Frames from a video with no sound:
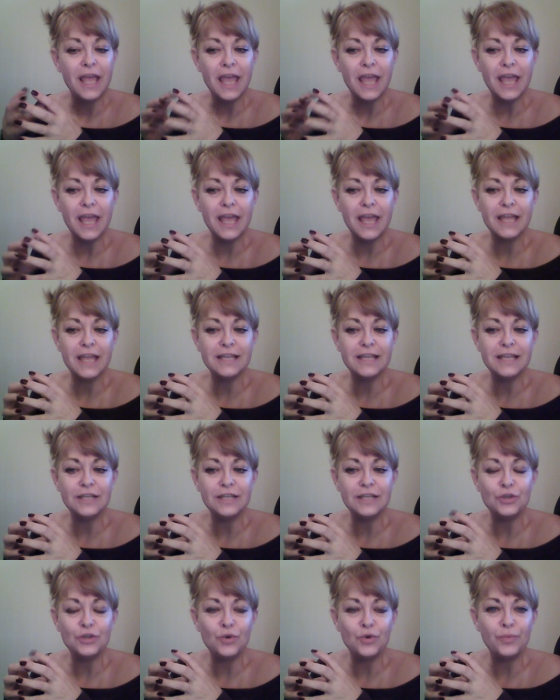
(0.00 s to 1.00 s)
And
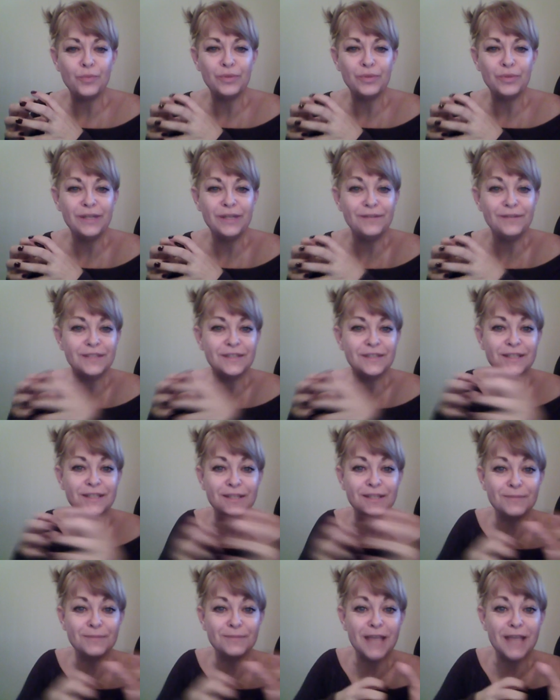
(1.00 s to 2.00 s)
your belief
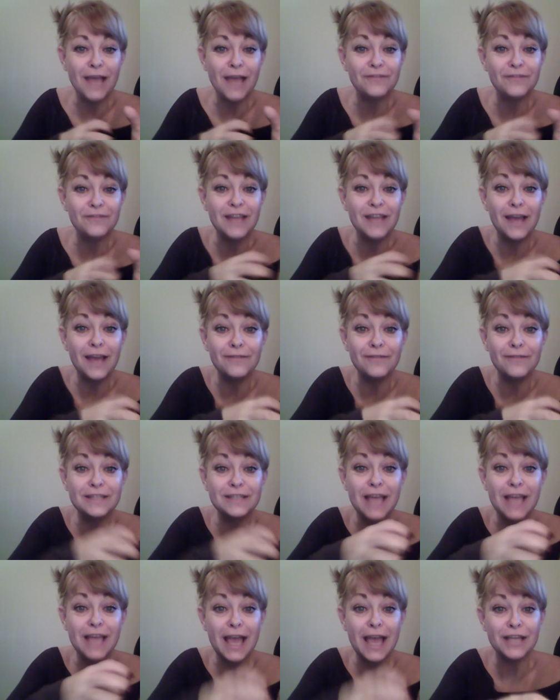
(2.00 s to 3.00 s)
systems have to have
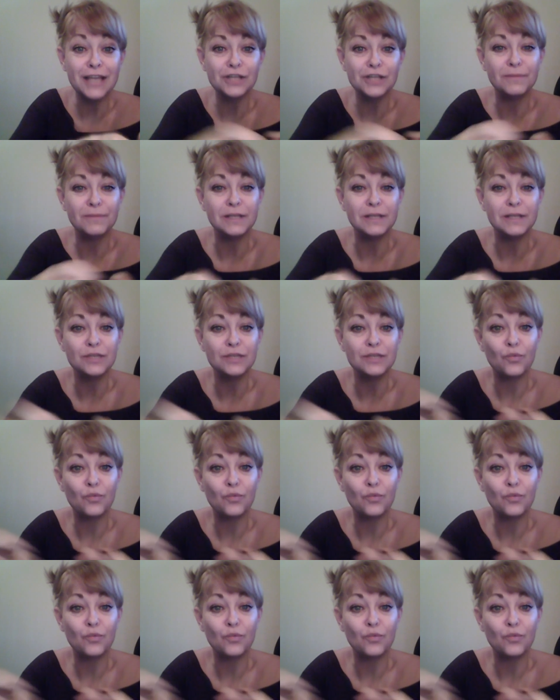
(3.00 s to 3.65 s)
attachments